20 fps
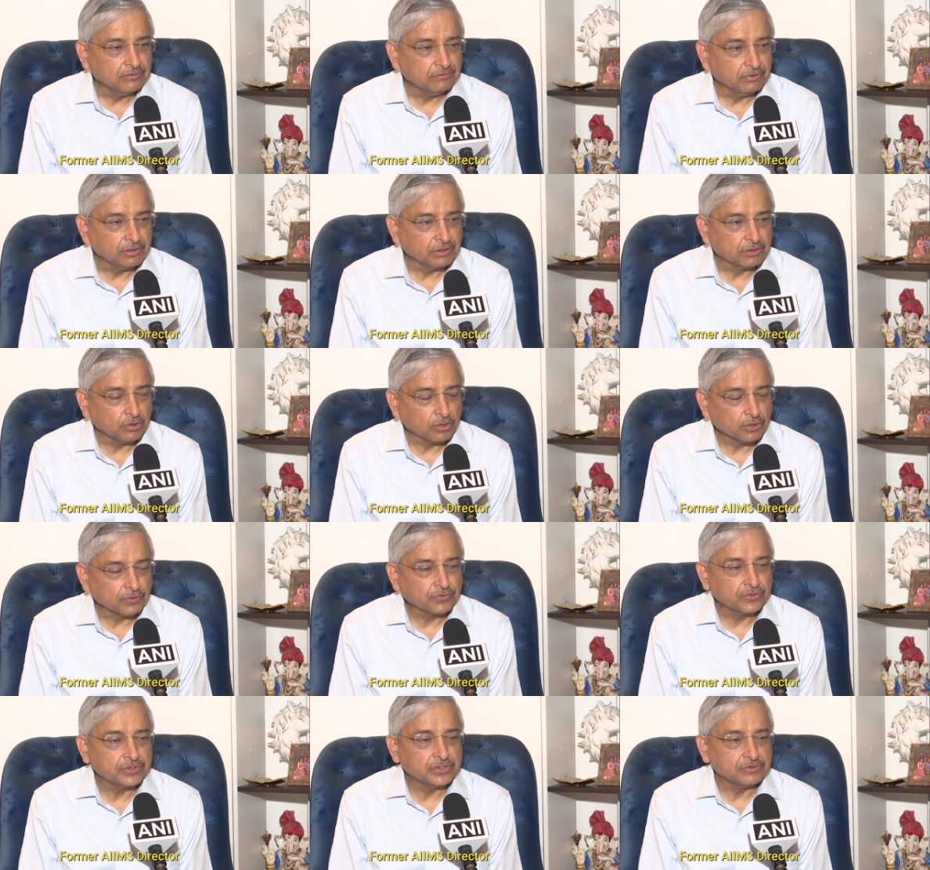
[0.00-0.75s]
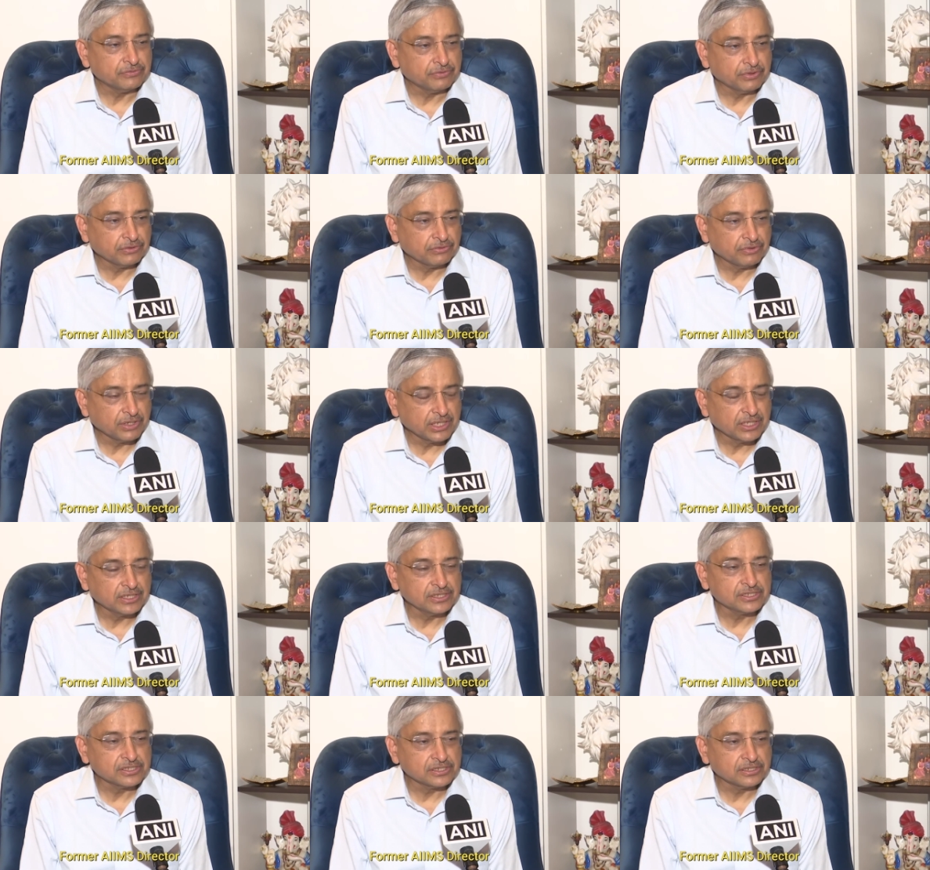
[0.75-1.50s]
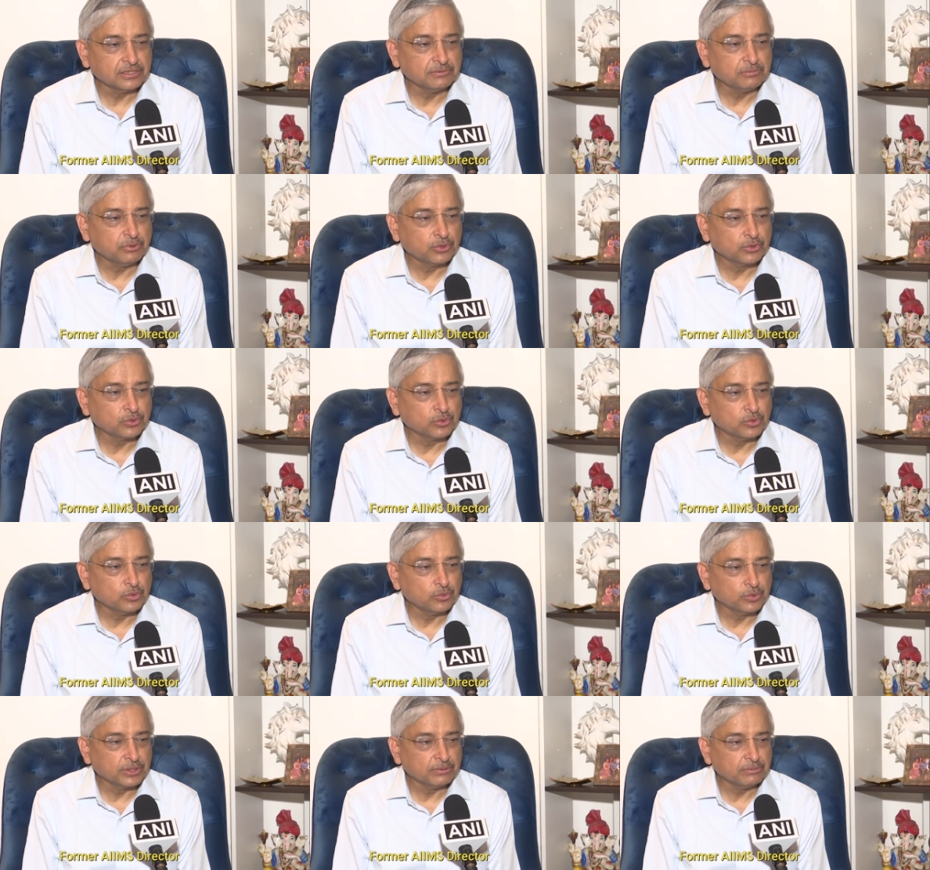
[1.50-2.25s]
We are, lot of we are very concerned about
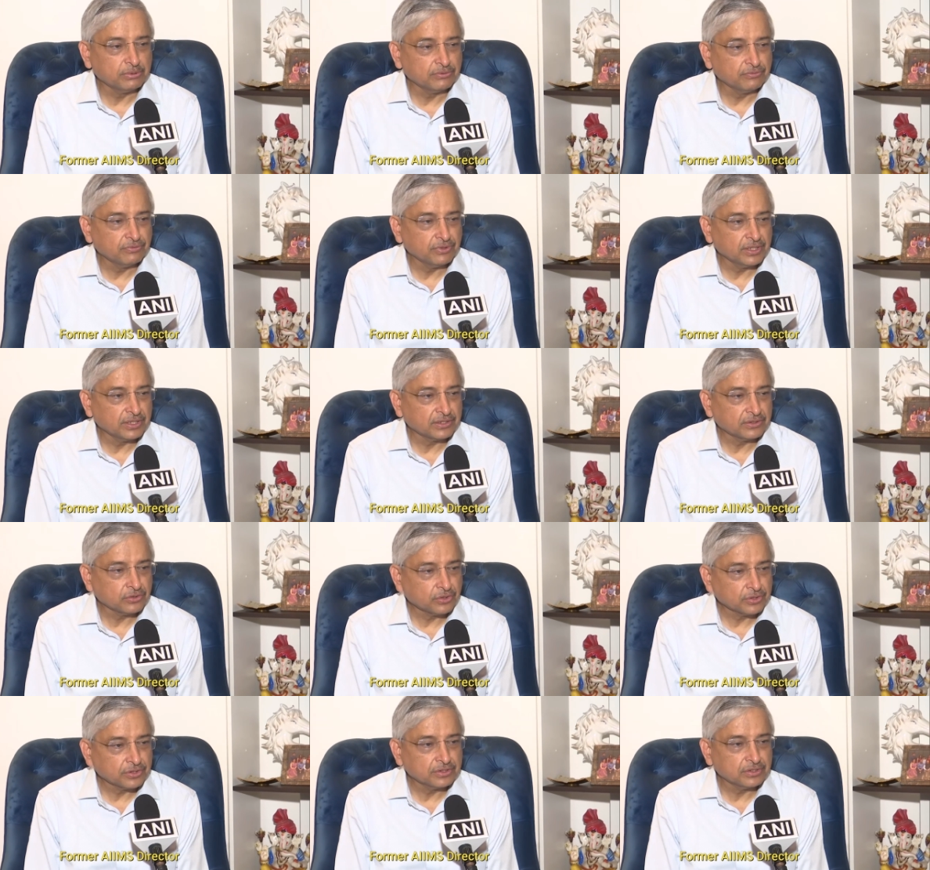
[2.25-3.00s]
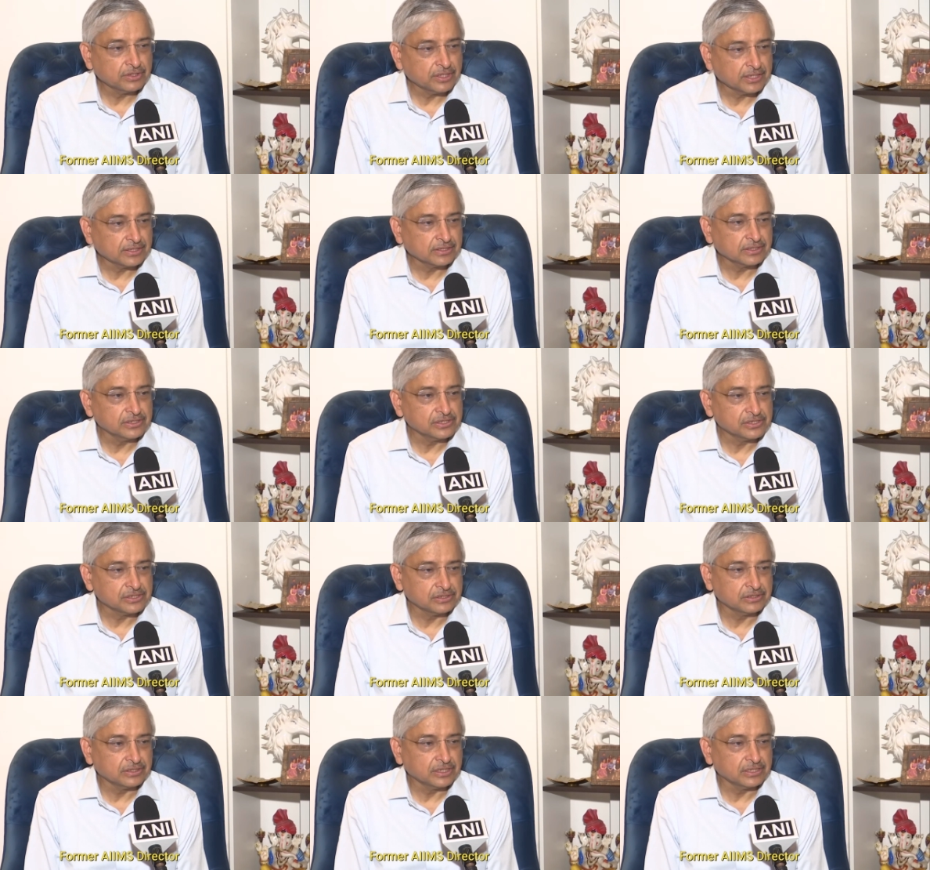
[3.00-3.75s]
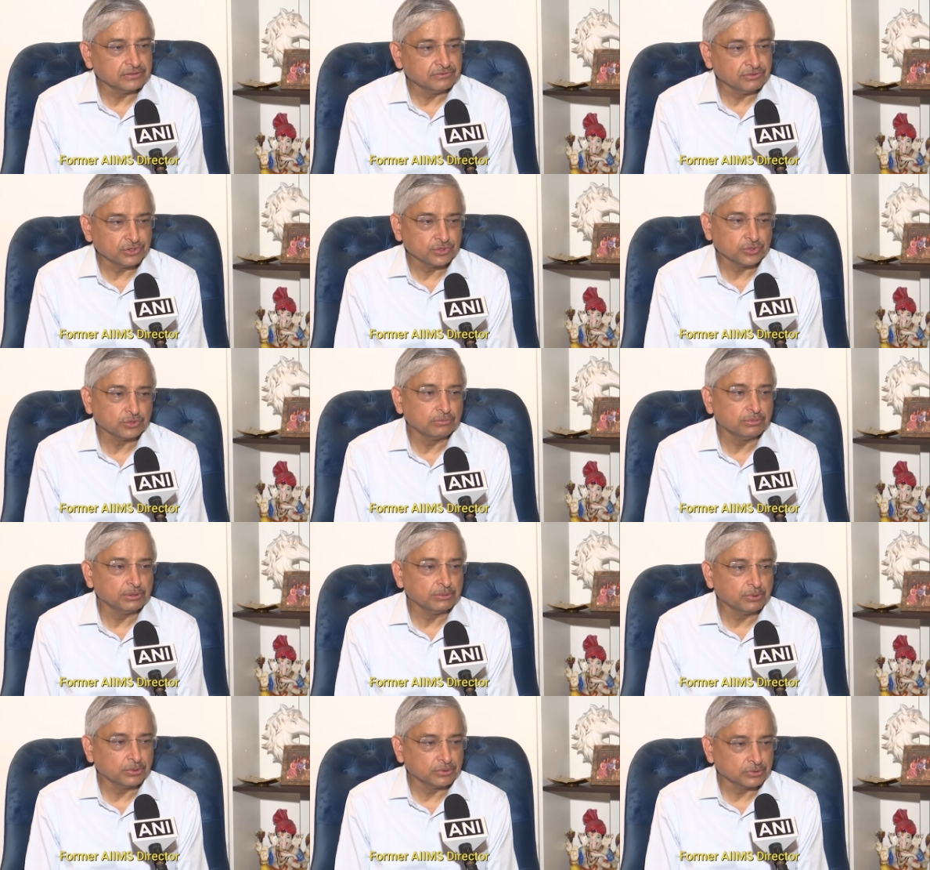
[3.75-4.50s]
COVID, but we are not that concerned as we should
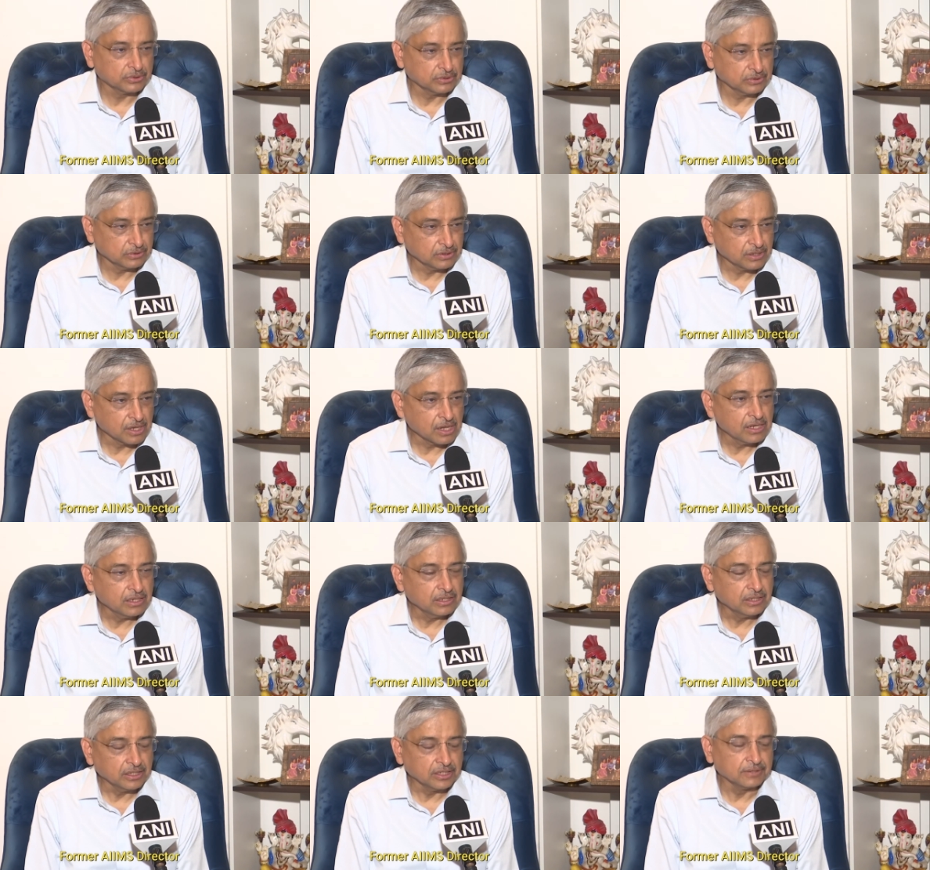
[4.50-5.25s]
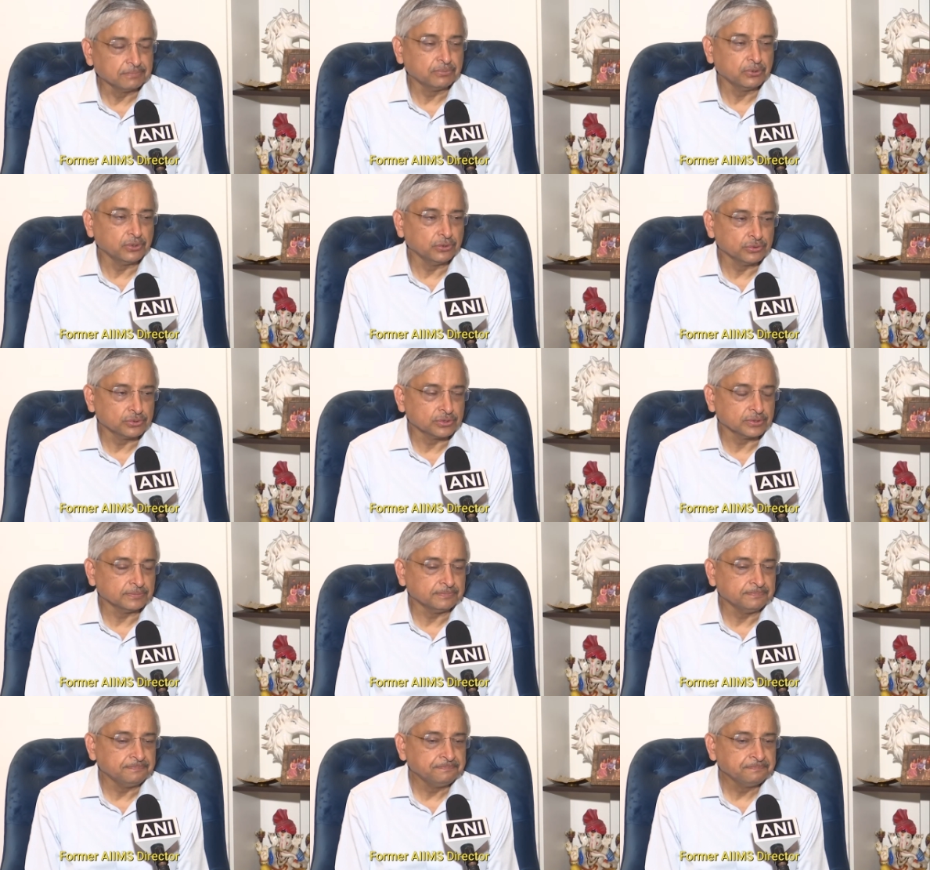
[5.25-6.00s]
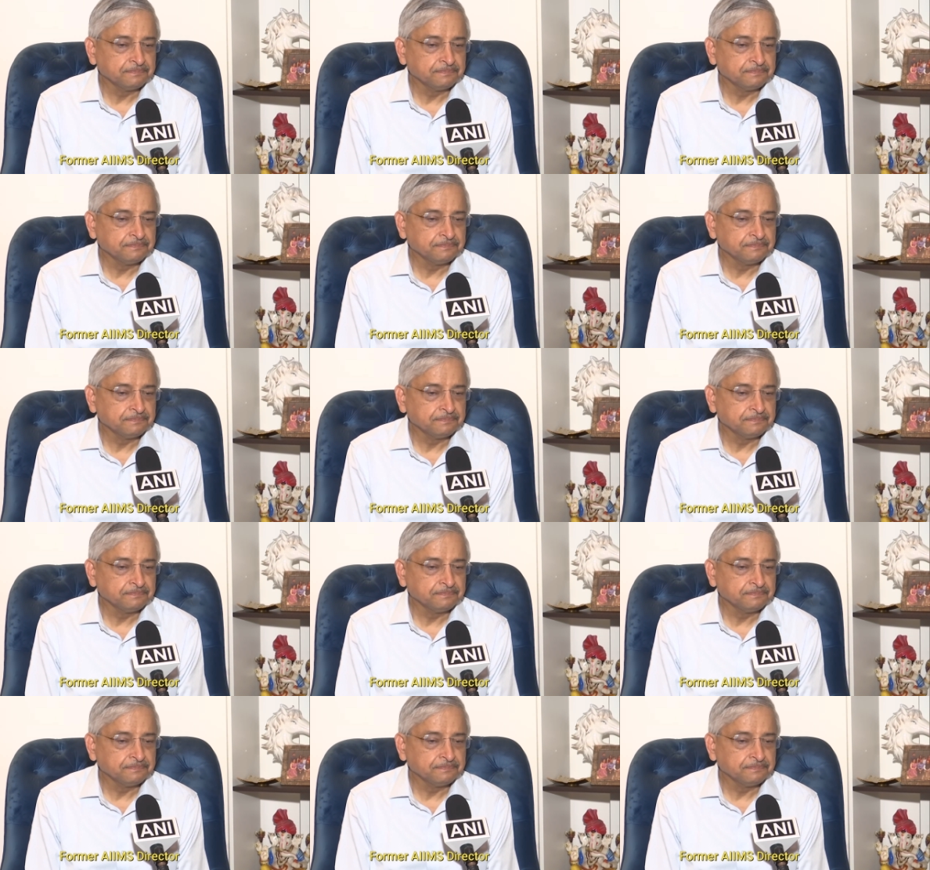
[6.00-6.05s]
be about air pollution.